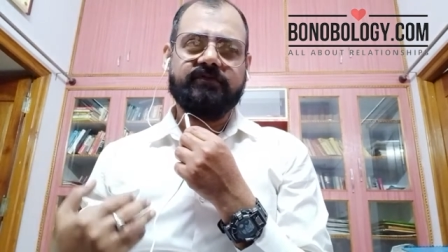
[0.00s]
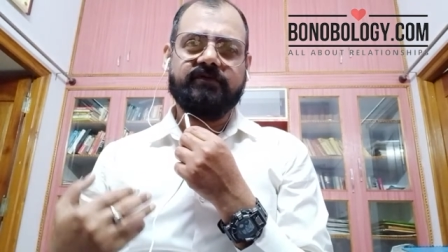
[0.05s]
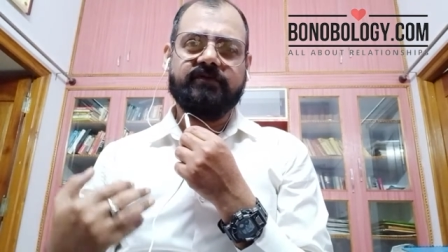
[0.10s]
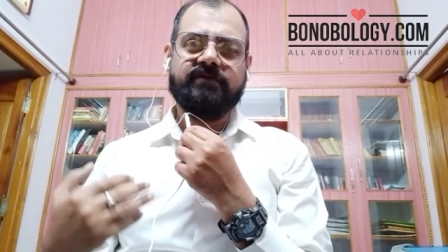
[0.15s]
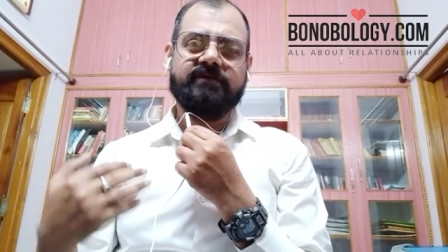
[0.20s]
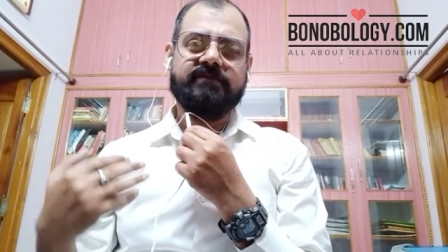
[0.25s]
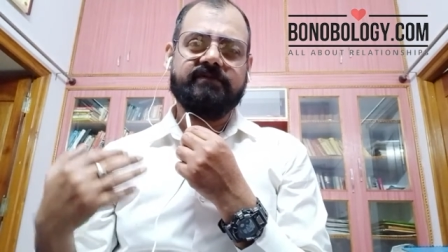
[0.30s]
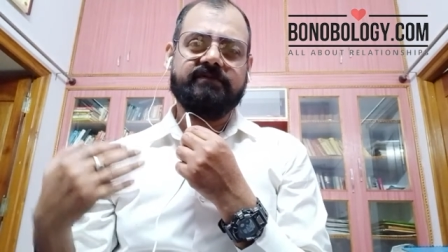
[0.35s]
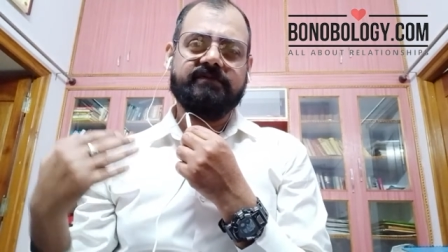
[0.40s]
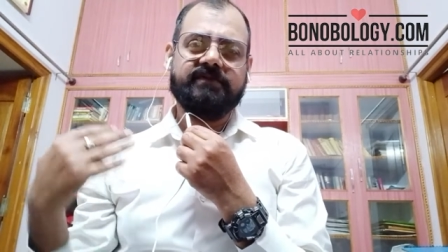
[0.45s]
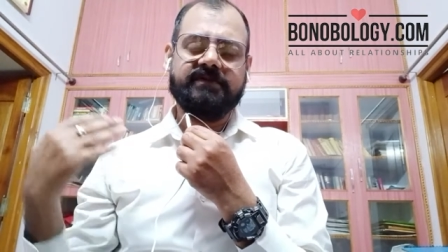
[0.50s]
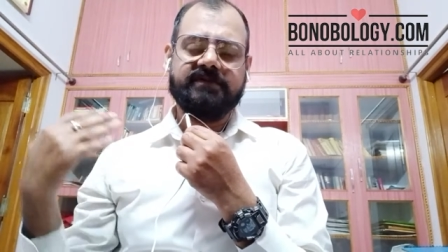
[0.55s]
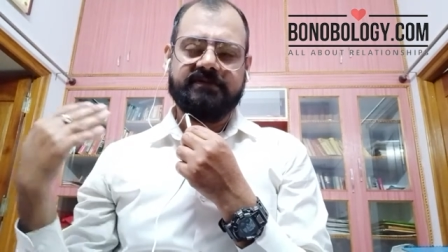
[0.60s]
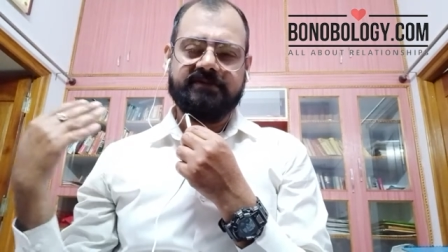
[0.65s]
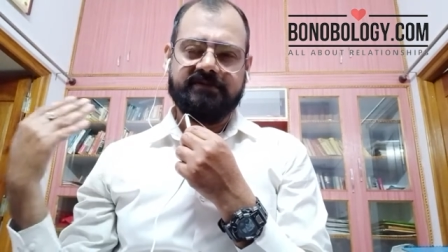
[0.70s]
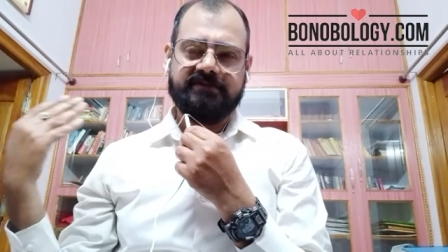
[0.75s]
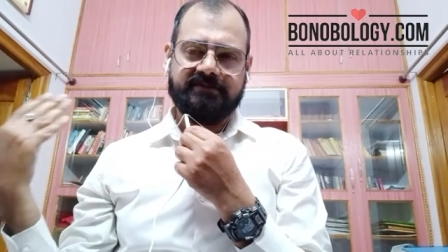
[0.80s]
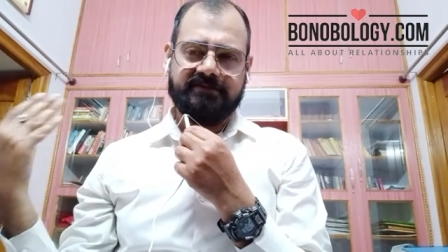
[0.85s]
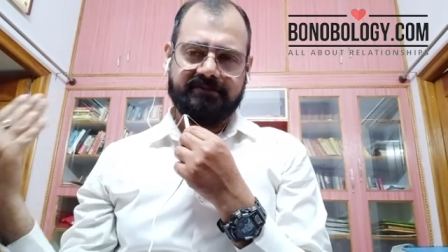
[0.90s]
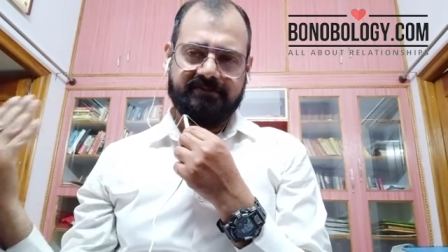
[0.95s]
for
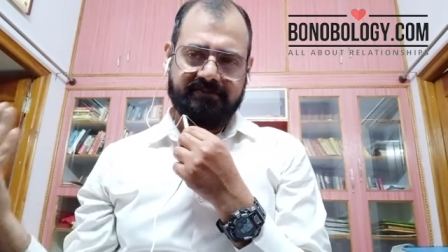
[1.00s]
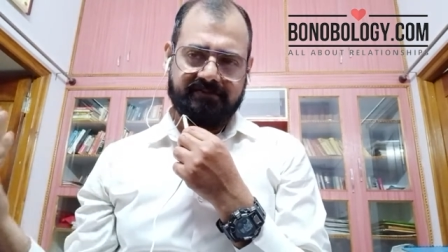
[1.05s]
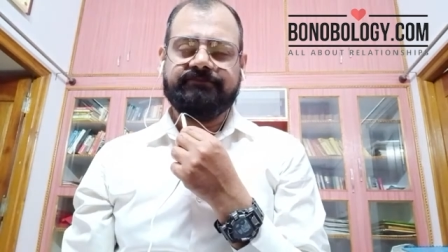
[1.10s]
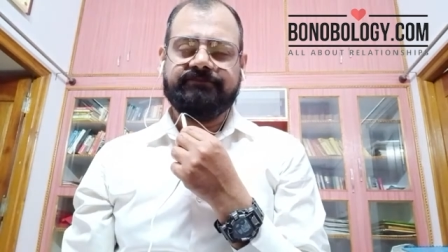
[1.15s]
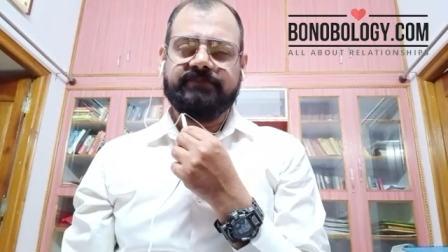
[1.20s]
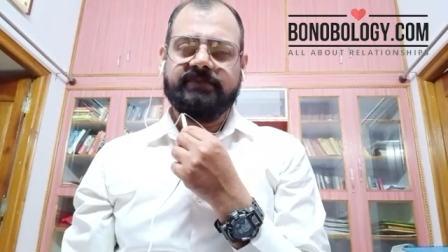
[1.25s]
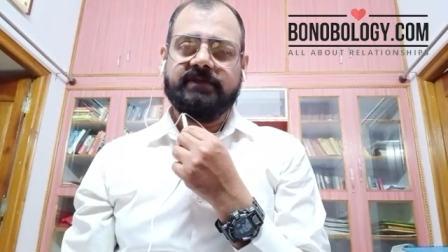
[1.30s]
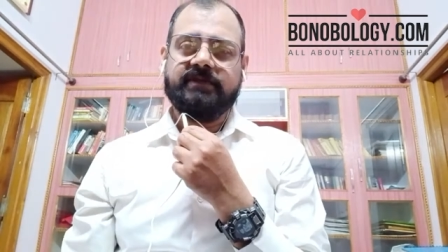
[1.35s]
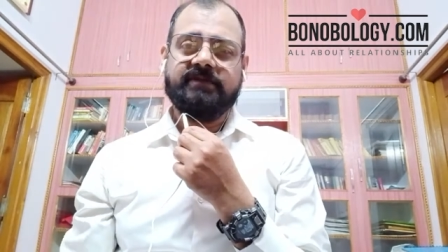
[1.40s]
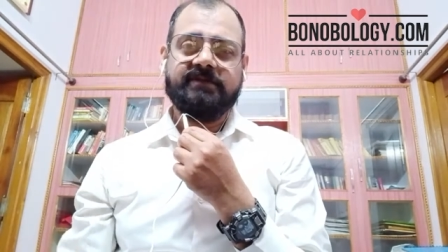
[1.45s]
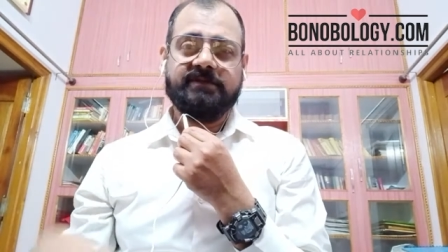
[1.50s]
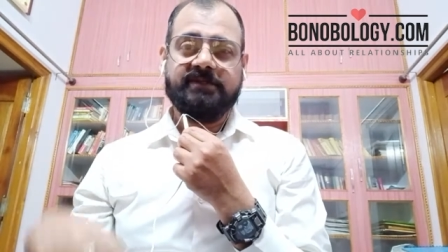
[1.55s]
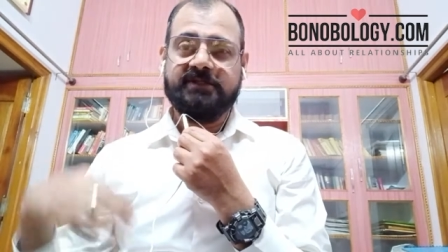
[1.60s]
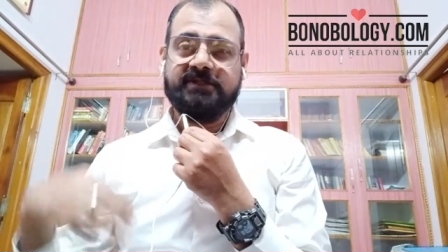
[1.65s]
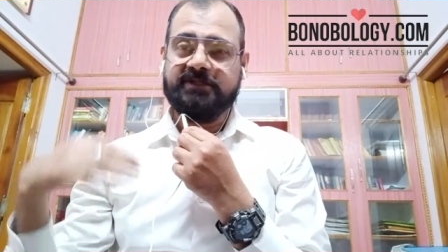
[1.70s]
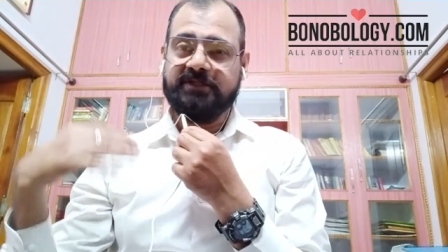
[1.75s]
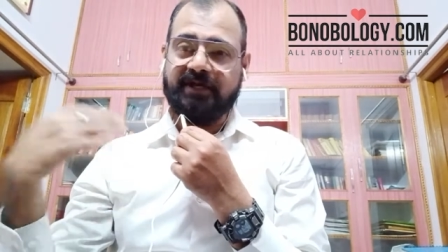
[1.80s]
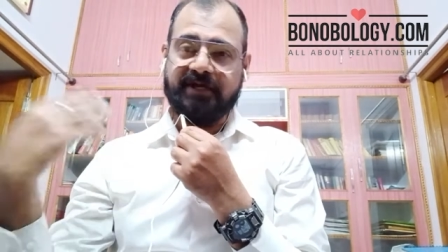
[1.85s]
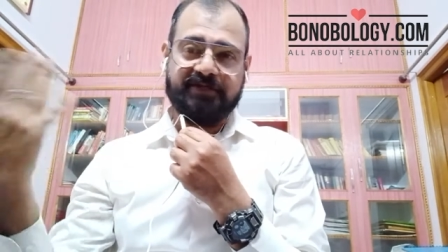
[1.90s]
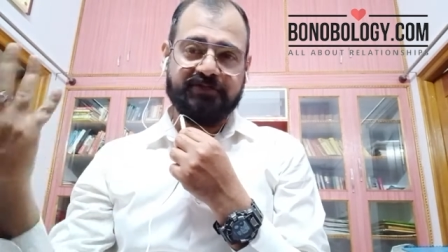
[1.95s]
their
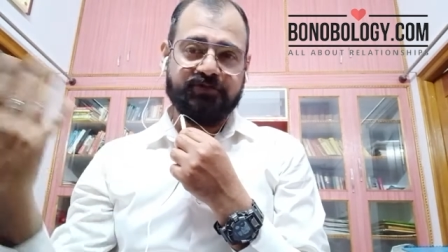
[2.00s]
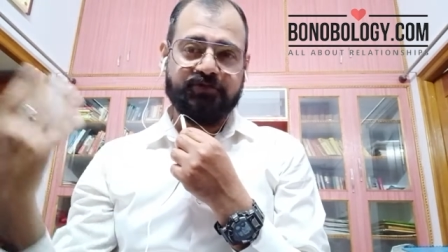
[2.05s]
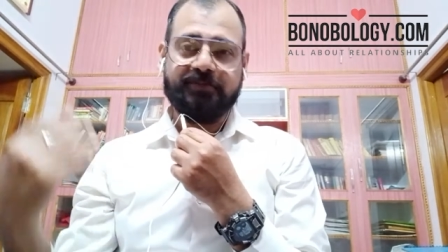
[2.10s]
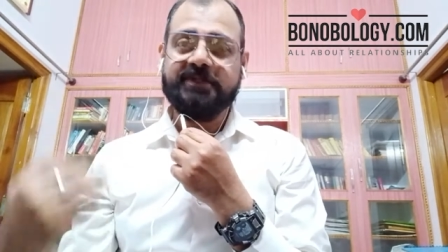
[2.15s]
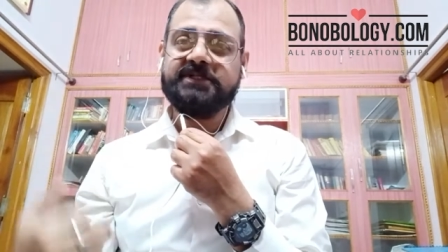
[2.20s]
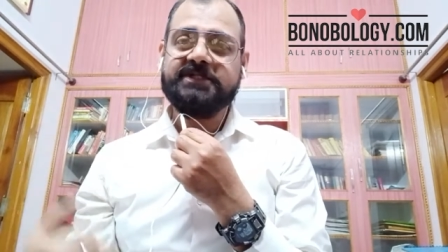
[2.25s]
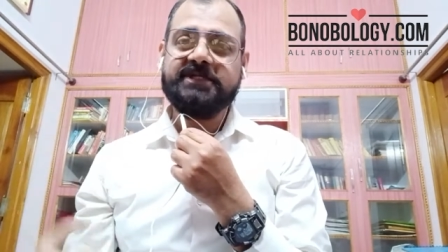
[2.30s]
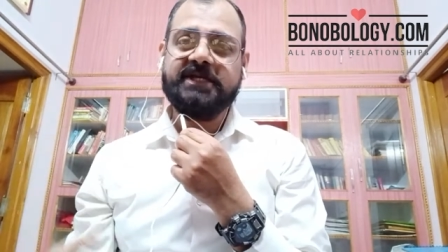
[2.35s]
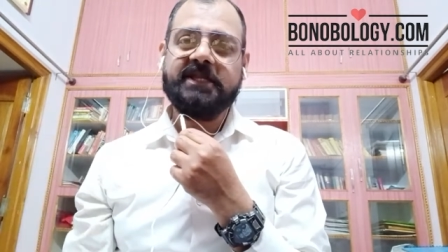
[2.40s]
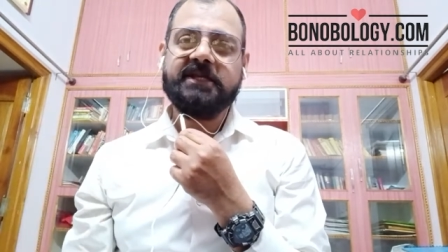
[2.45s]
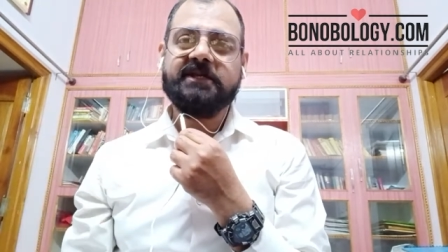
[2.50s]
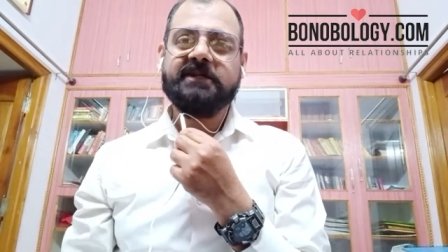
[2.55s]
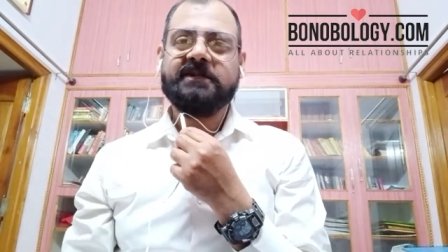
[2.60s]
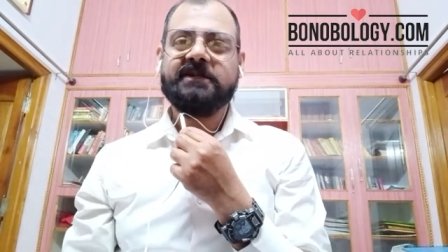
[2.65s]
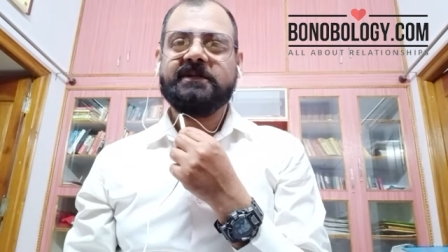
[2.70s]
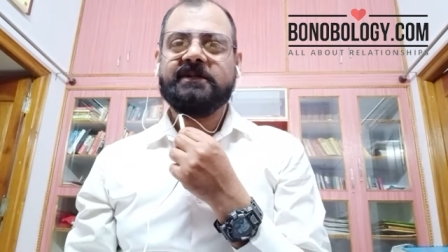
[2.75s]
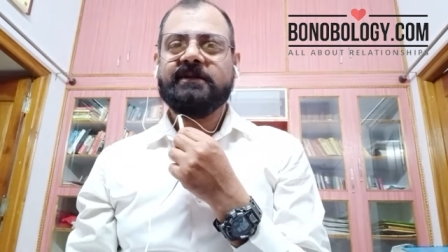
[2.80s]
talks to be done.